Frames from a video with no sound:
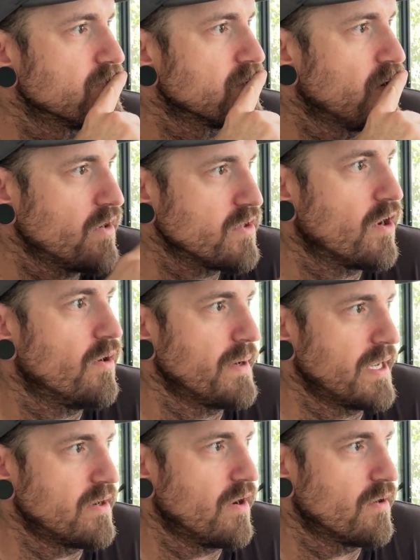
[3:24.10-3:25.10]
got a
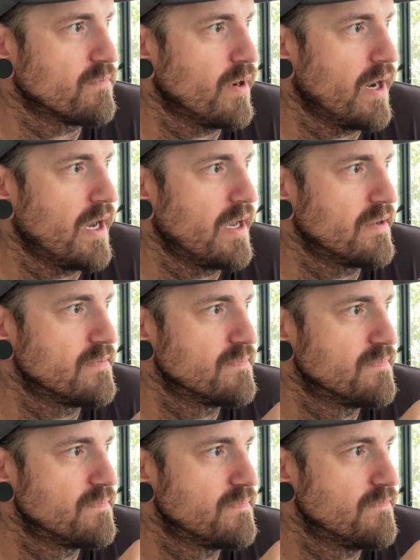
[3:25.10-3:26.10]
comment on my
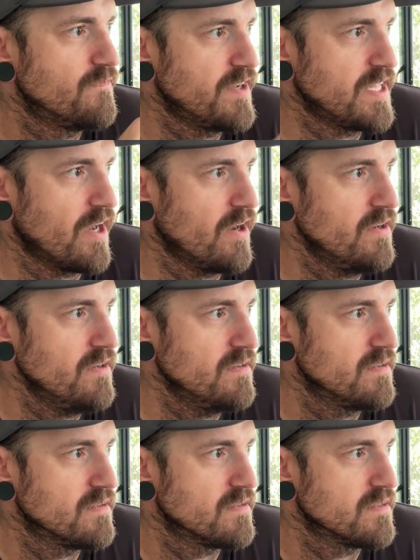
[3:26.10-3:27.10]
video.
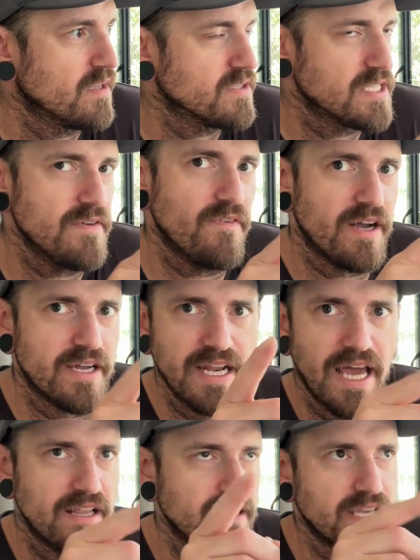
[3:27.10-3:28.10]
I'll see if I can
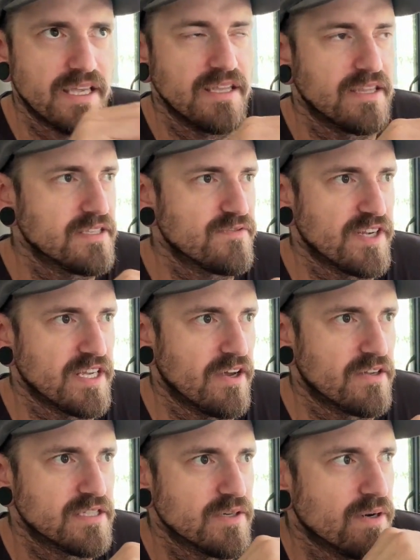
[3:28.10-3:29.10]
add a link in this video
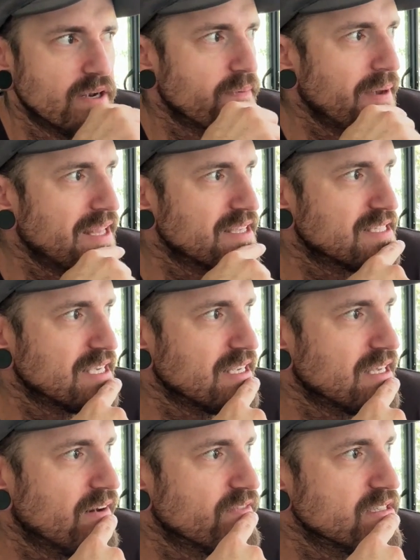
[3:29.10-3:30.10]
to it about the seat
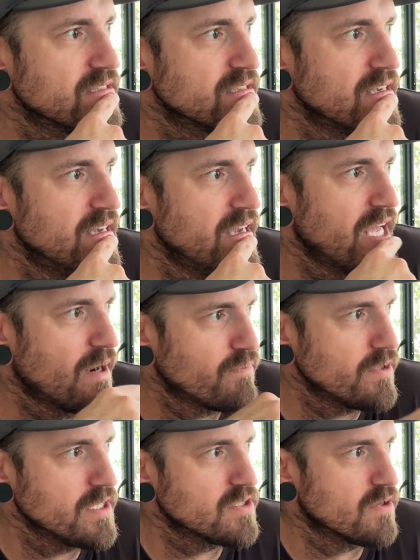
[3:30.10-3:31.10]
covers. And I'm
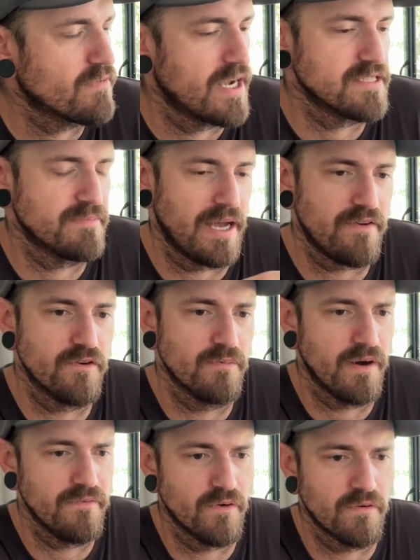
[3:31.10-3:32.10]
pretty sure Razorback
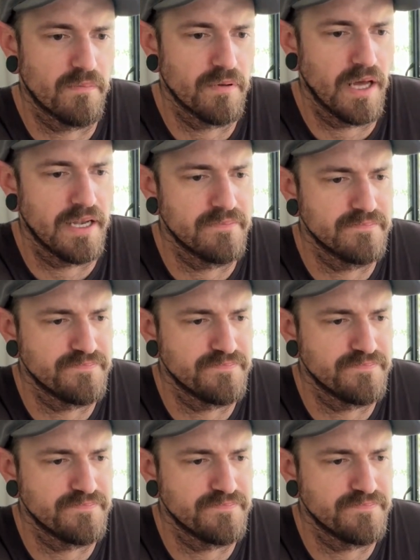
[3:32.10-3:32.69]
4x4 replied,